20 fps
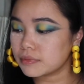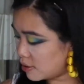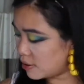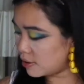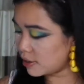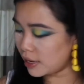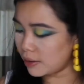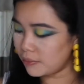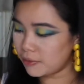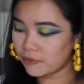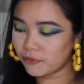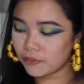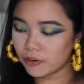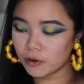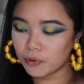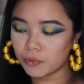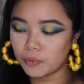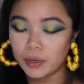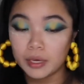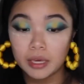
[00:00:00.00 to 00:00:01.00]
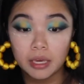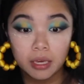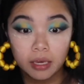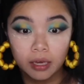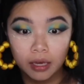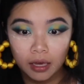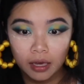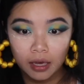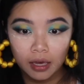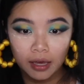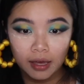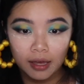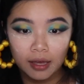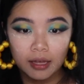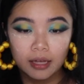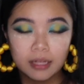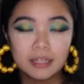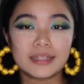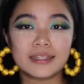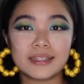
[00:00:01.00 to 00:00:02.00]
Okay, before we
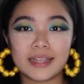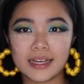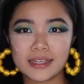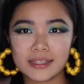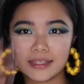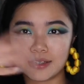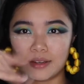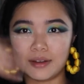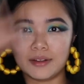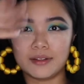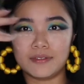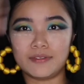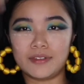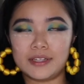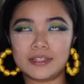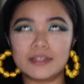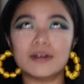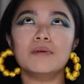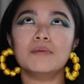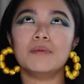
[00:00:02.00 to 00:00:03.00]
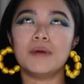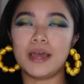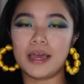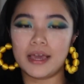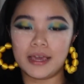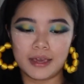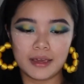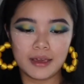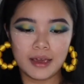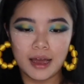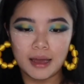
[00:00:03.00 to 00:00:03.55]
dust all of this away,